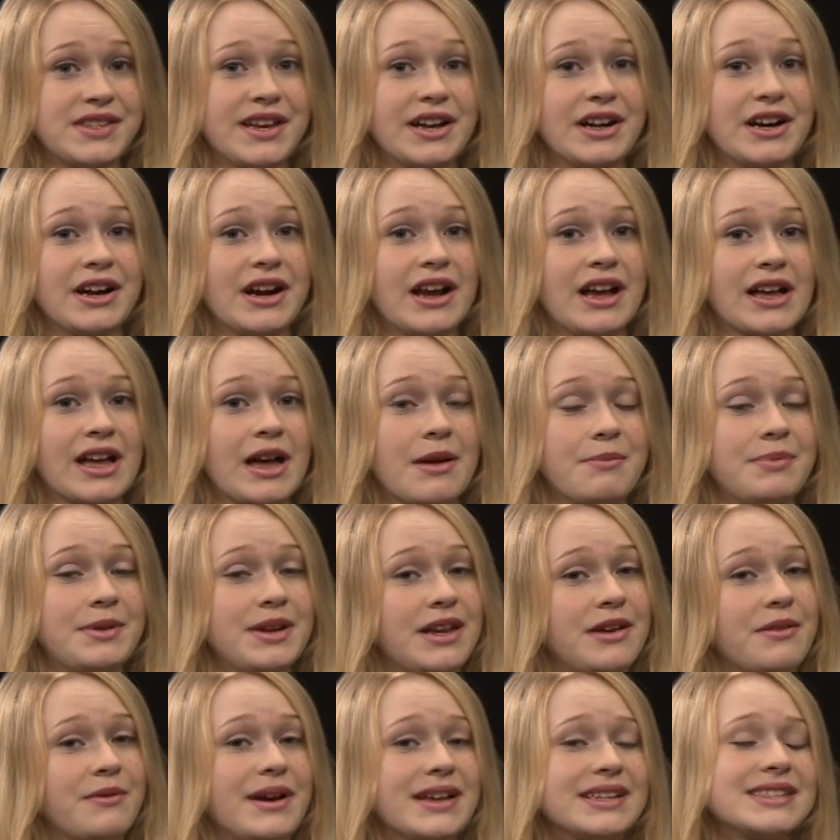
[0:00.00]
They're a
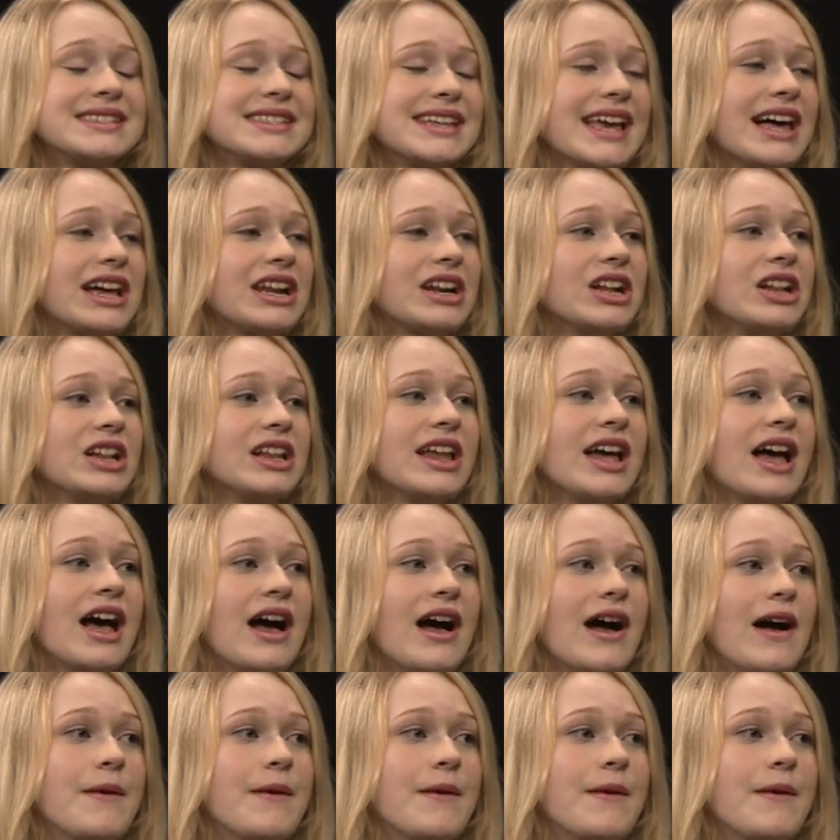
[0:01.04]
company in West Seattle.